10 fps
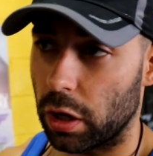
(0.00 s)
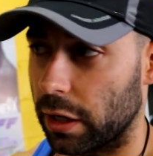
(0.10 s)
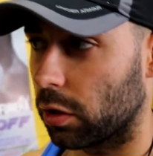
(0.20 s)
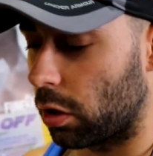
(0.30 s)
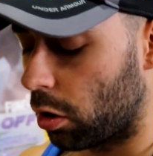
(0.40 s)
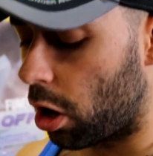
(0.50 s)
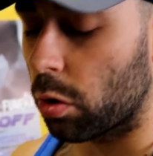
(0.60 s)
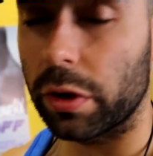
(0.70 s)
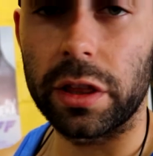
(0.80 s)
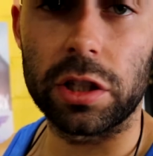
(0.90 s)

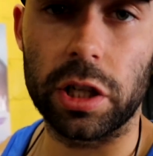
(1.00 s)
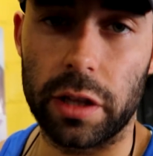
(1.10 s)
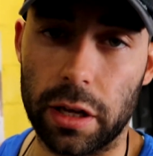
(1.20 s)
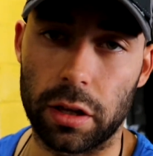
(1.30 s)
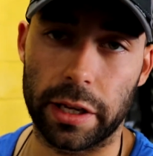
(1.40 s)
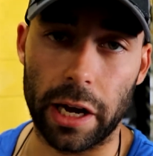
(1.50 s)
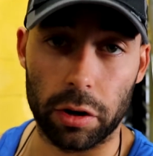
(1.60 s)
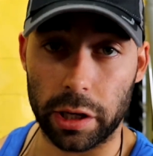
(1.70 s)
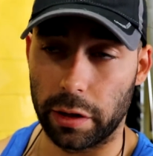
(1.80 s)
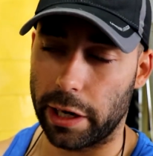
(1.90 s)
Along with the
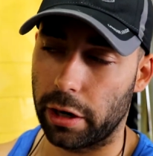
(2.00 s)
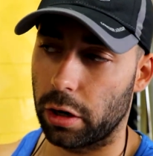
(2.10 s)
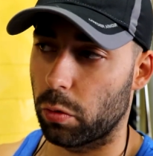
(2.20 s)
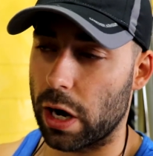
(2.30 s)
calculator or